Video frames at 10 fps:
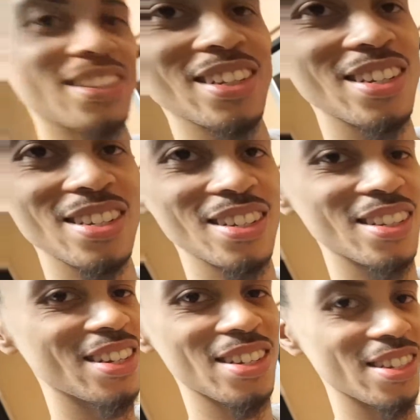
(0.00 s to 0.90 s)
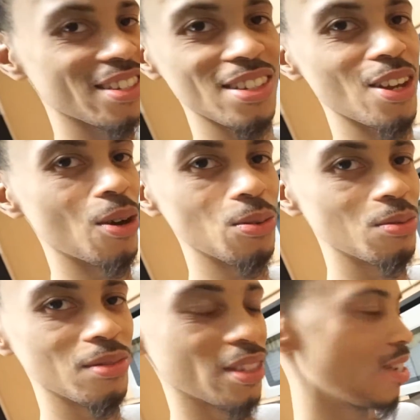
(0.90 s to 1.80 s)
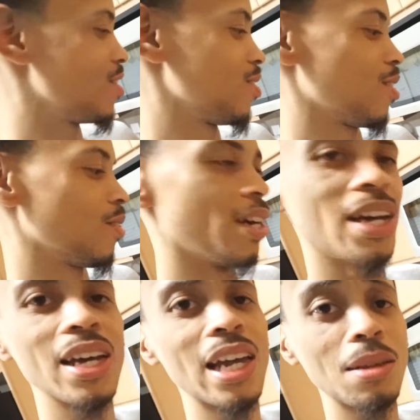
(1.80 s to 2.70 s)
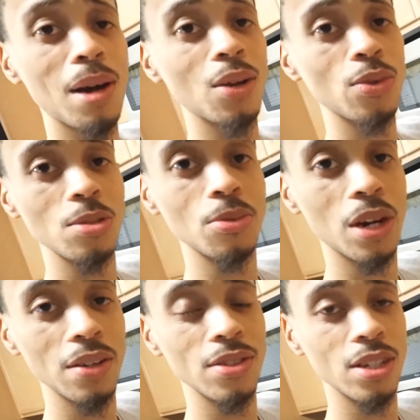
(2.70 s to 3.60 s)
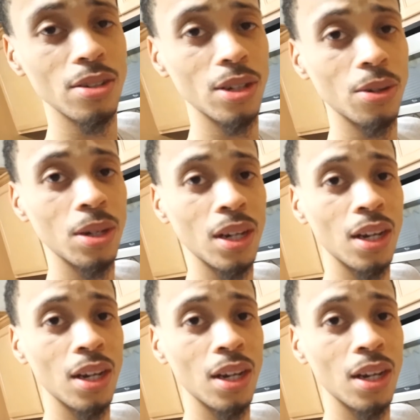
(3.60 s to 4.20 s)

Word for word: This this is no. This is no. Anybody want some Krave cereal?